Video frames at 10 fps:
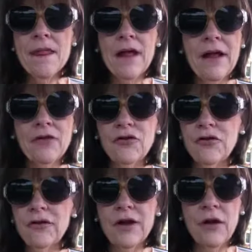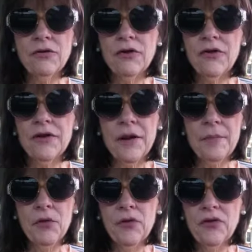I'll just go to the
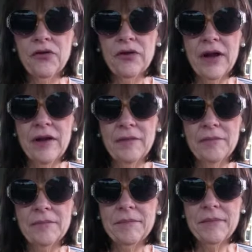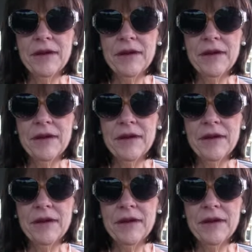numbers um,